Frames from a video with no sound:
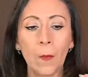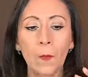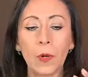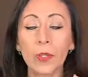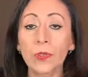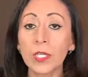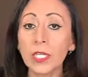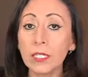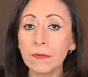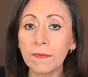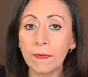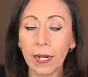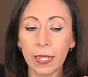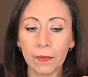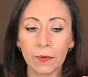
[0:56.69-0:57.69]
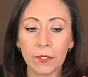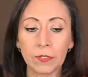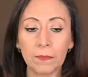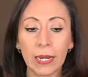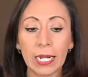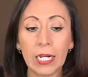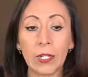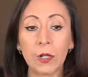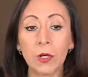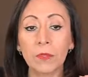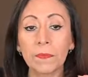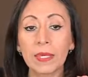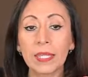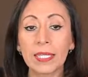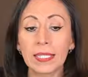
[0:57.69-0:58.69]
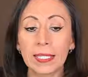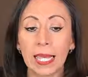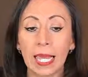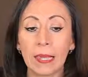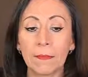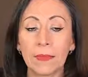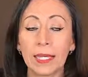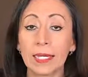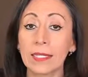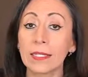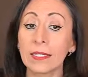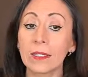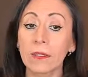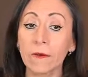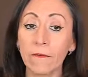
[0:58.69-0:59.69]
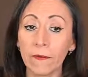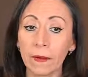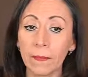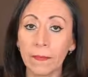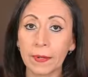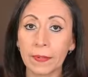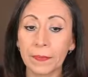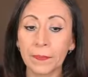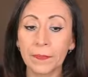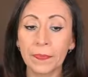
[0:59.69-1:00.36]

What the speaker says: but these flavors might not be the same that November.